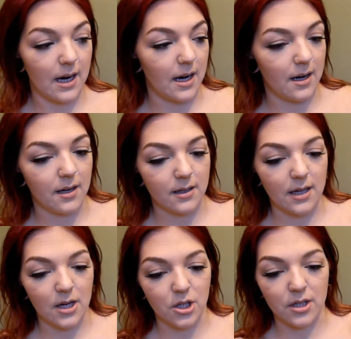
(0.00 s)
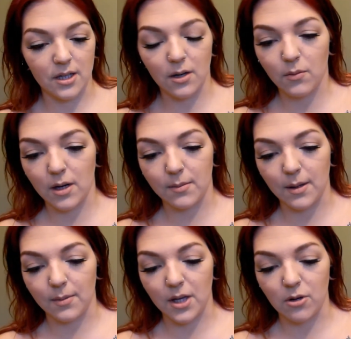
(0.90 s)
and I just didn't want to
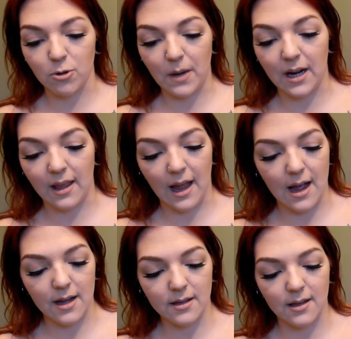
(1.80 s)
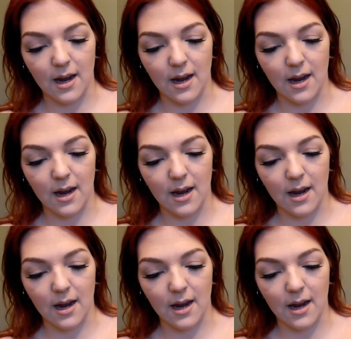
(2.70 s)
be a huge pain in the ass,